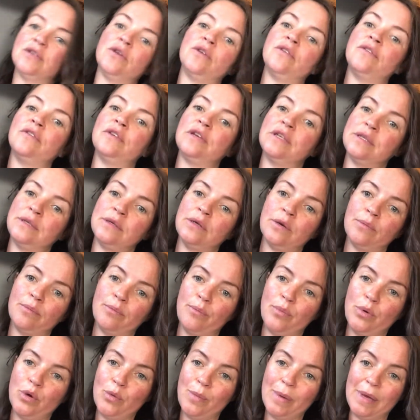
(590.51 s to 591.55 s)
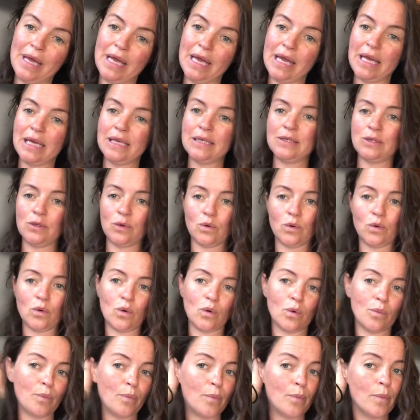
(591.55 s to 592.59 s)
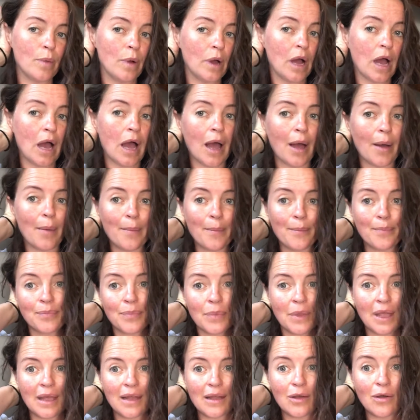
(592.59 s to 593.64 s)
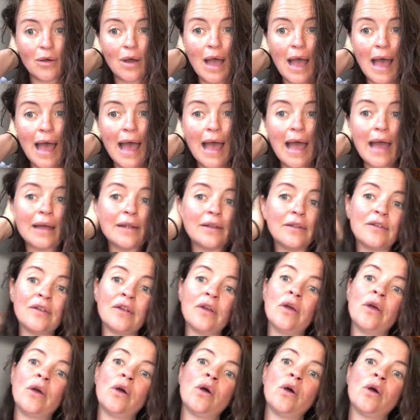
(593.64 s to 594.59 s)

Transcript: So if it's boobies or in your head